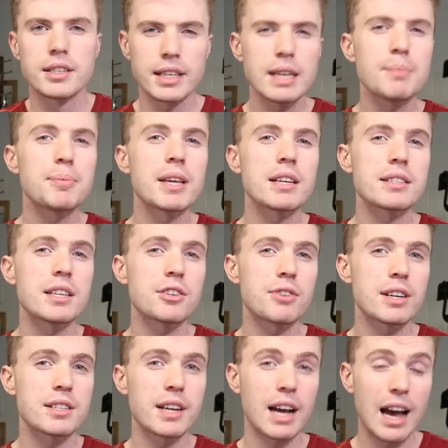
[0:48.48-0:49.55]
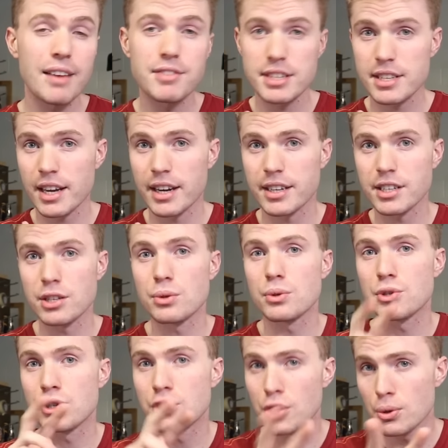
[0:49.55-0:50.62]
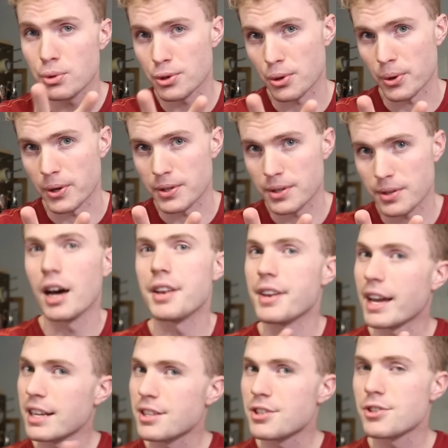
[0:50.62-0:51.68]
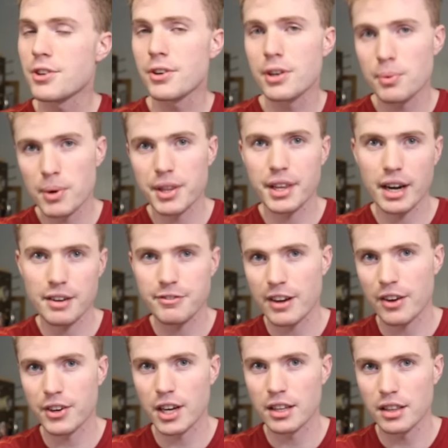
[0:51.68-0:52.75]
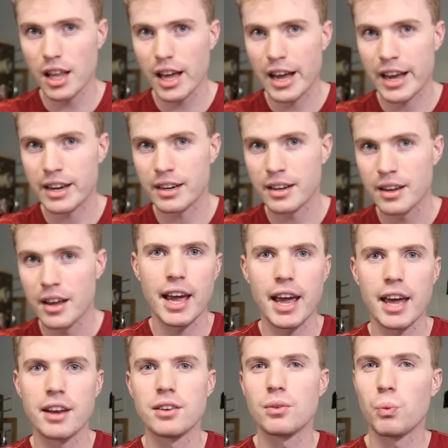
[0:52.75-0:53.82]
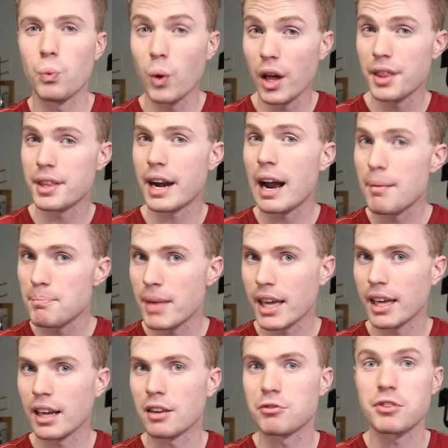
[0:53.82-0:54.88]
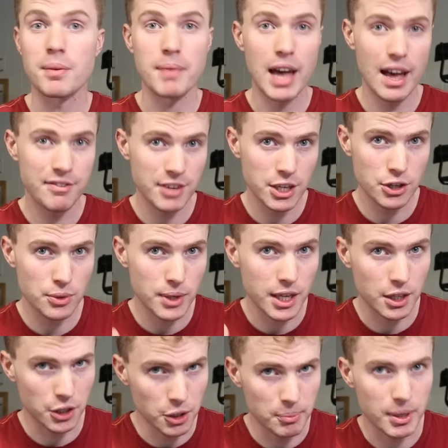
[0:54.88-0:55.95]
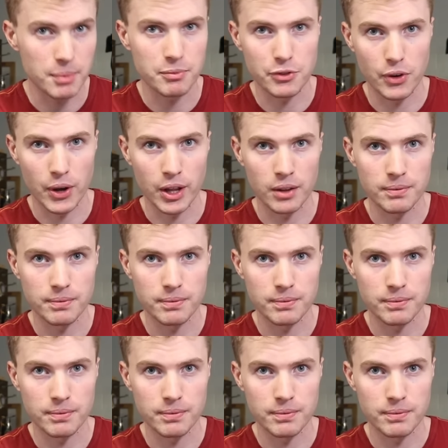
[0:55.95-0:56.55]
To keep things interesting, I've decided to use two swords. A nice sturdy one that I found online, and one that I'm making from heavy-duty aluminum foil.